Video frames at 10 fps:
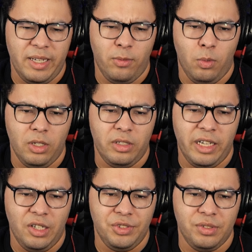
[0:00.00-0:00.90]

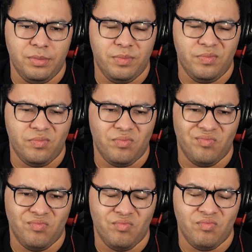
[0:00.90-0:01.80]

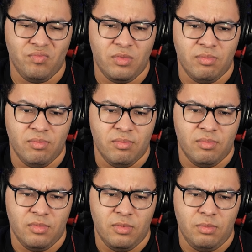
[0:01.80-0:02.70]

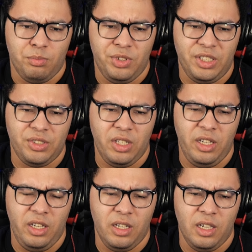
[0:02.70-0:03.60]

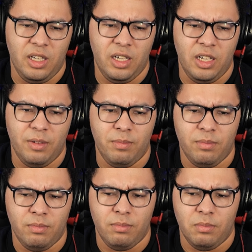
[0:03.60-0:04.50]
1,016
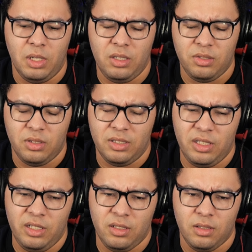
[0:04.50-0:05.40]
bucks, I think.